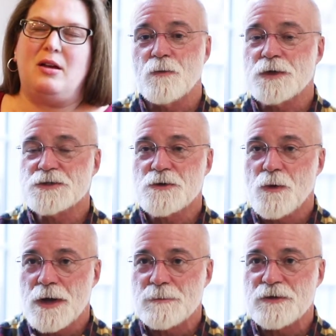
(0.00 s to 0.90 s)
Once a
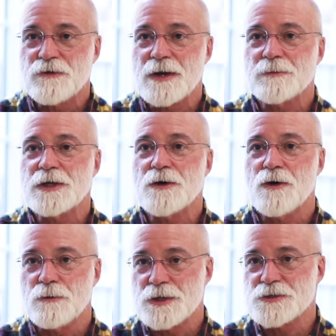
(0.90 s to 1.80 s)
Why Me family,
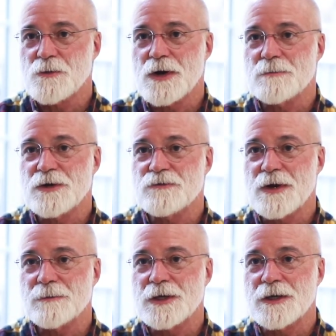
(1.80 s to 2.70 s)
always a Why Me
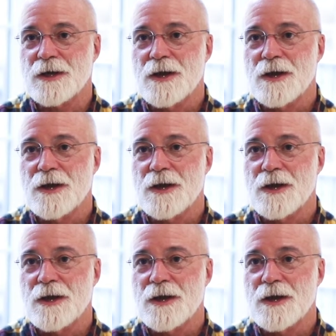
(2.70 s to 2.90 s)
family.